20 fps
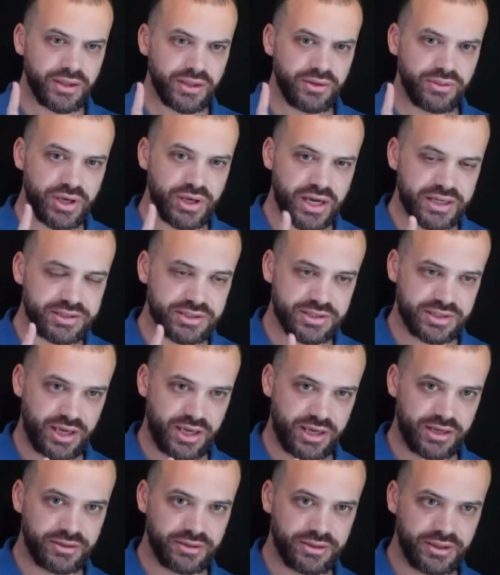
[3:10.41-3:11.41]
That
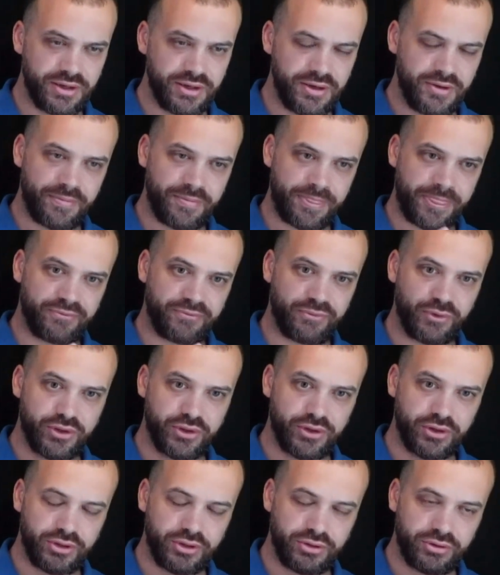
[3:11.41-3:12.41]
said, for
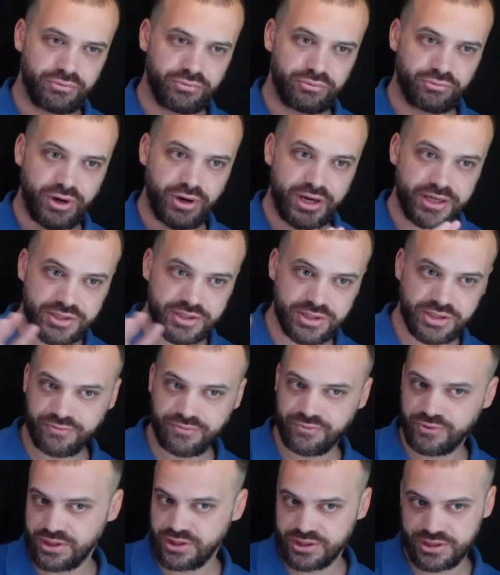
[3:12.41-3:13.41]
the rest
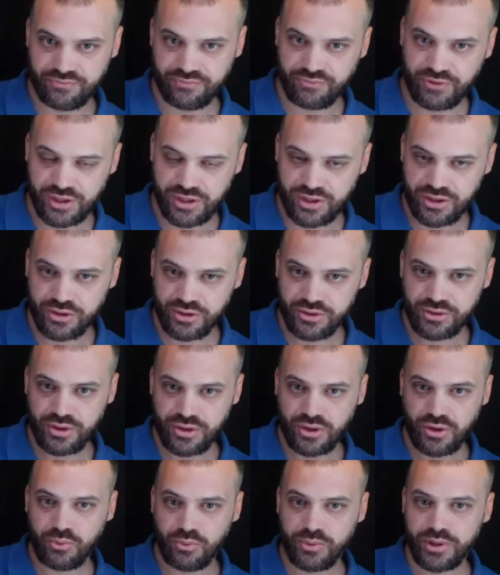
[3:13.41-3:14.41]
of this
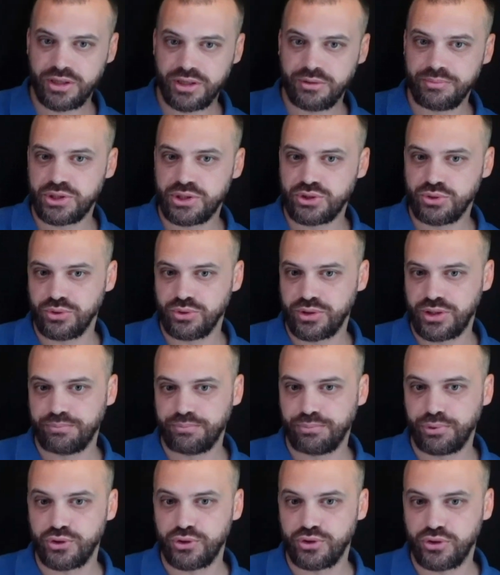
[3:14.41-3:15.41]
video, we're going to be talking
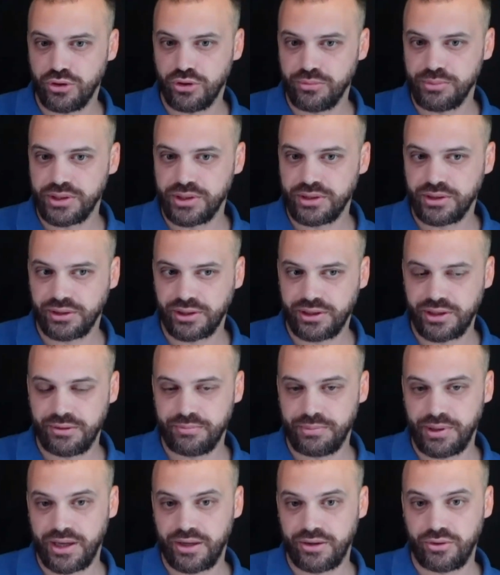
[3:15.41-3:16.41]
predominantly
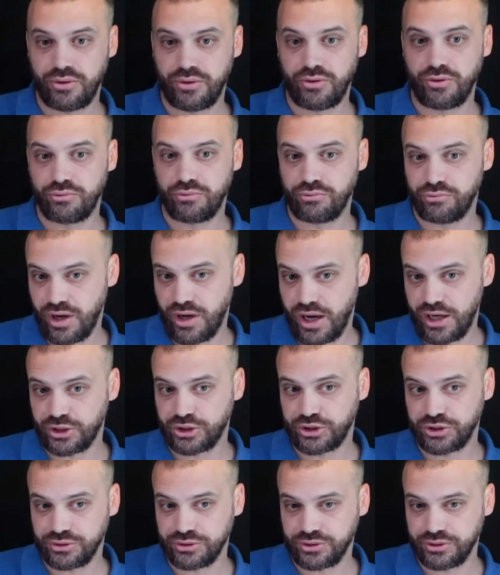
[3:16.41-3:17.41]
about
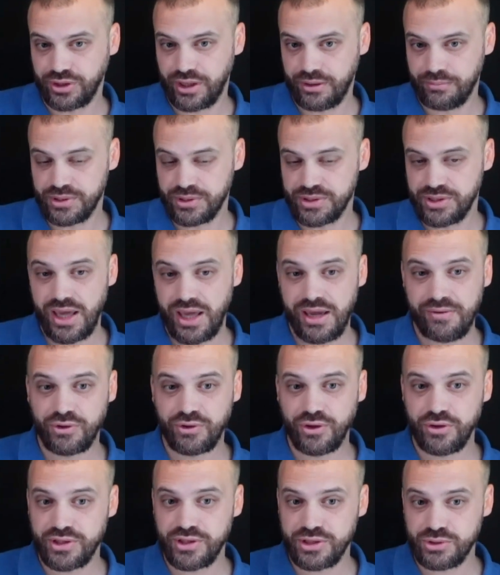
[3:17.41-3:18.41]
rational numbers. Even
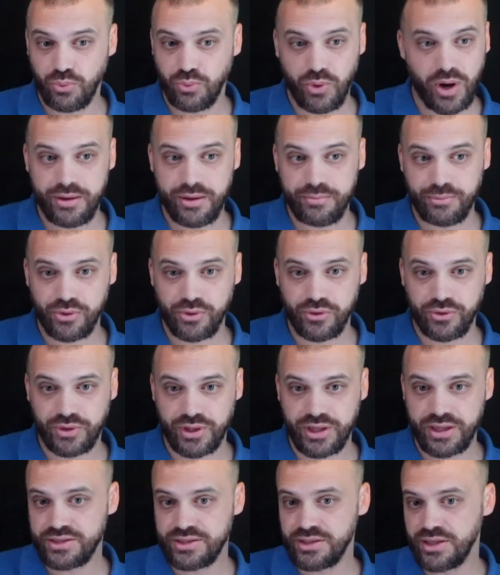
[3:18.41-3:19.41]
though there's way more of
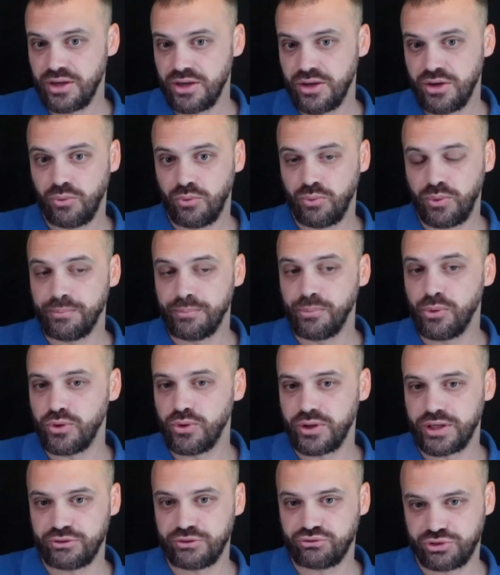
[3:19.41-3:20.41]
these, we're
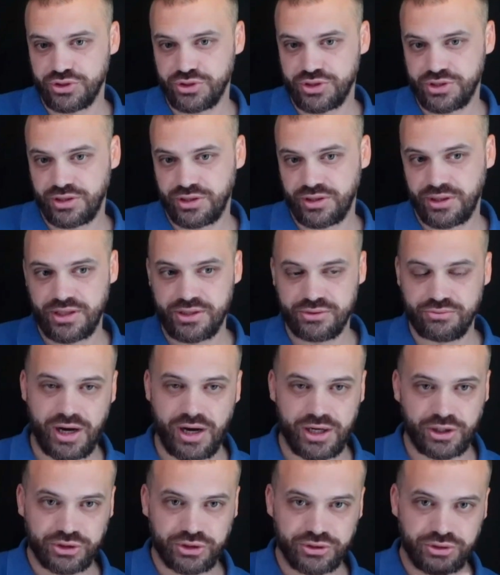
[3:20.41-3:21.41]
more interested in these
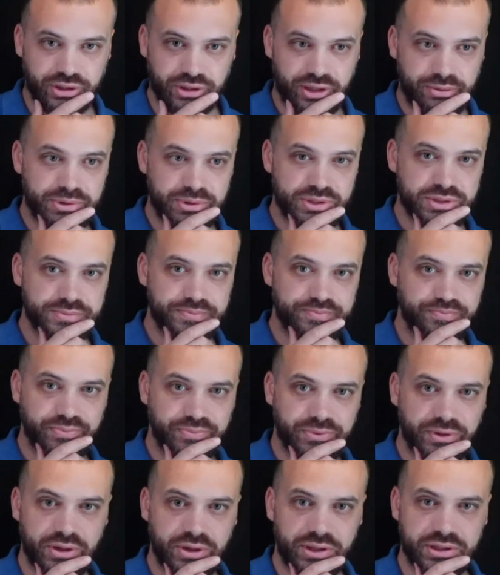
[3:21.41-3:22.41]
rational numbers.
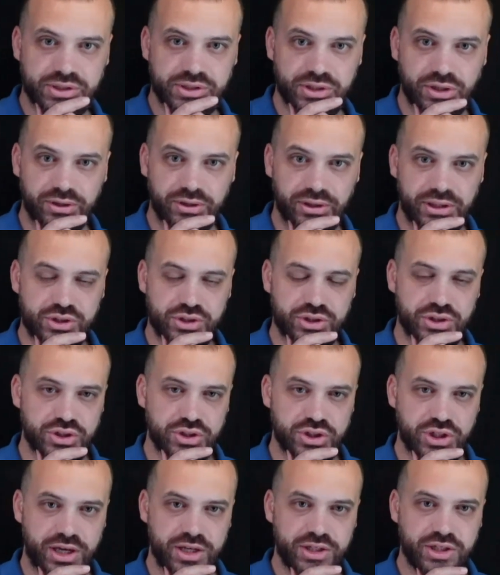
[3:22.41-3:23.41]
All right, so let's
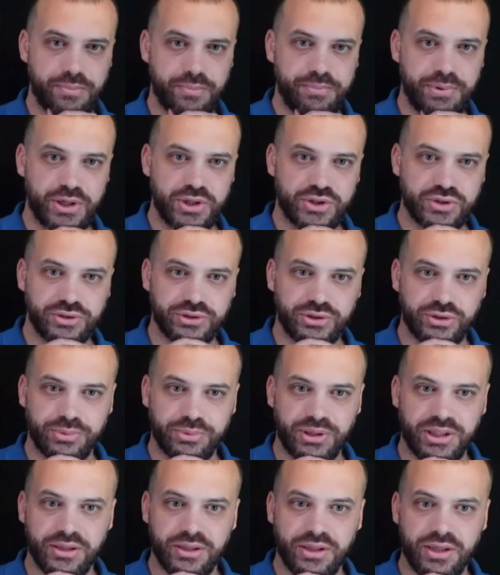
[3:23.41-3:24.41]
just change our picture a little
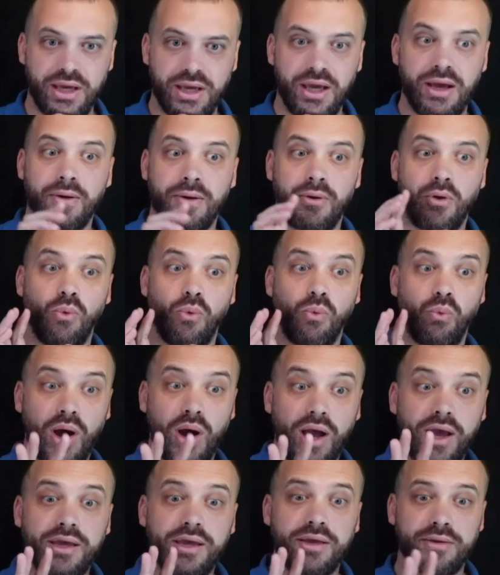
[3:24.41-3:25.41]
bit.
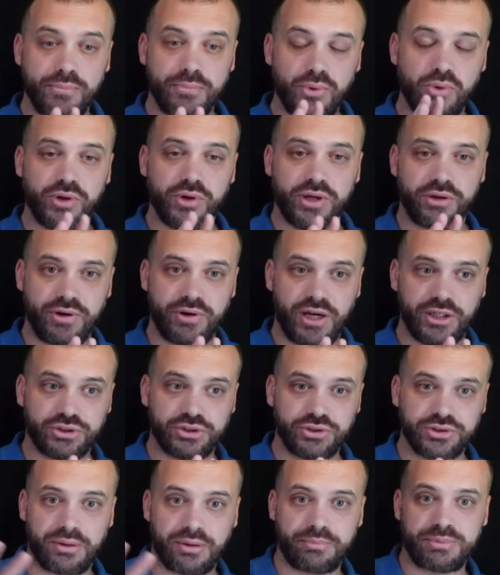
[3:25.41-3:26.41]
Way more
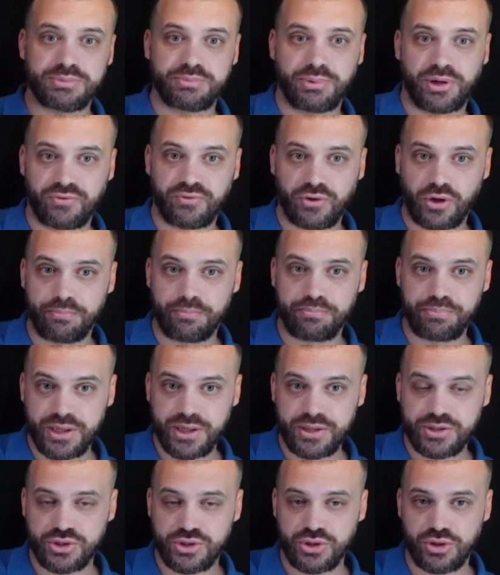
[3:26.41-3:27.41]
irrational numbers, but I've got a
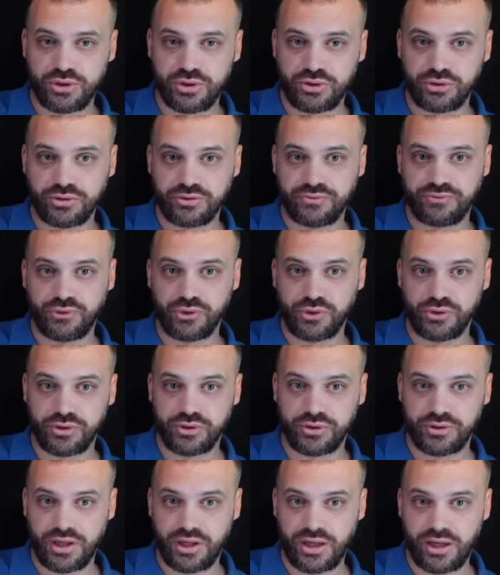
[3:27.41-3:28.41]
big circle for
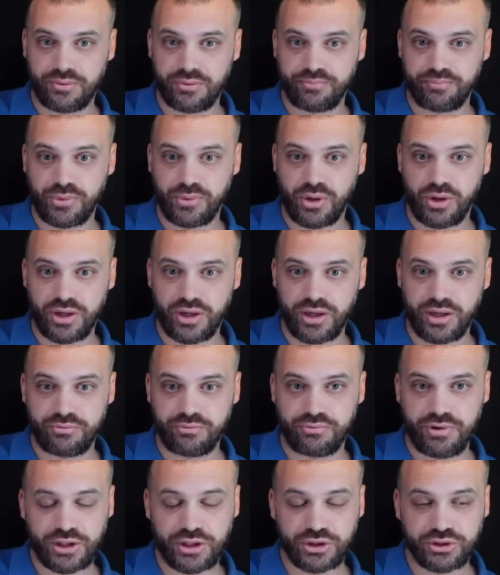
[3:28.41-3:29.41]
um, my
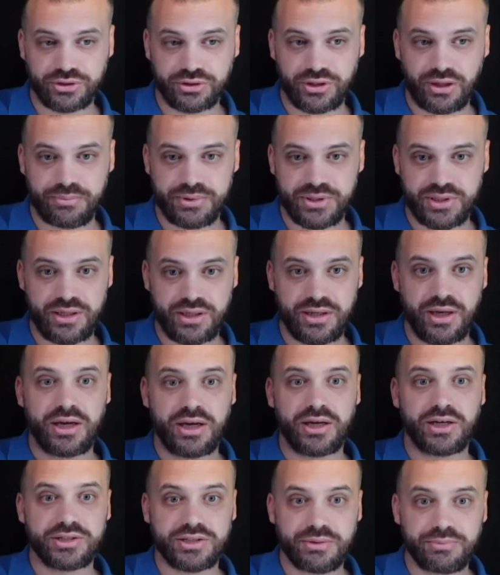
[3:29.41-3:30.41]
rational numbers here
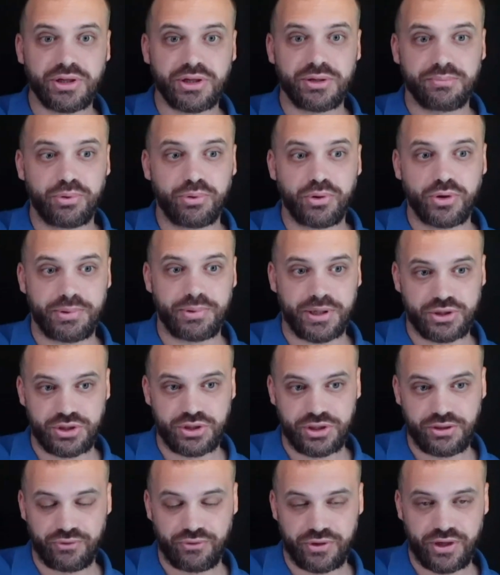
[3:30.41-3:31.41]
because I'm going to put a bunch
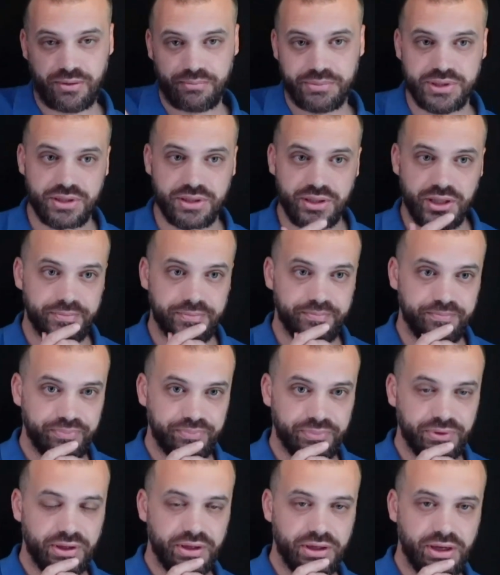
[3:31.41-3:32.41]
of different numbers in there.
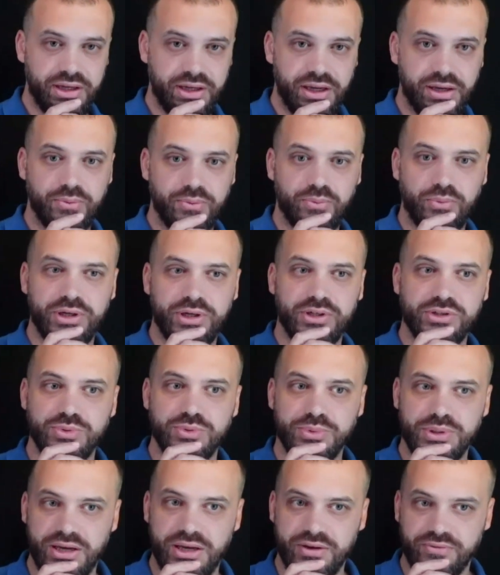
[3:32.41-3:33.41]
Okay, what else
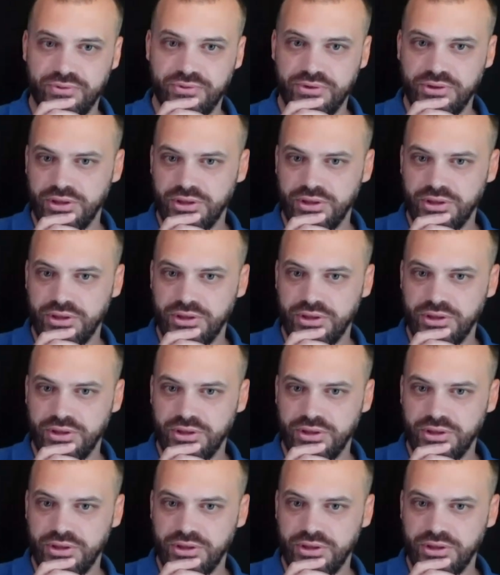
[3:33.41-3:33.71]
do we have?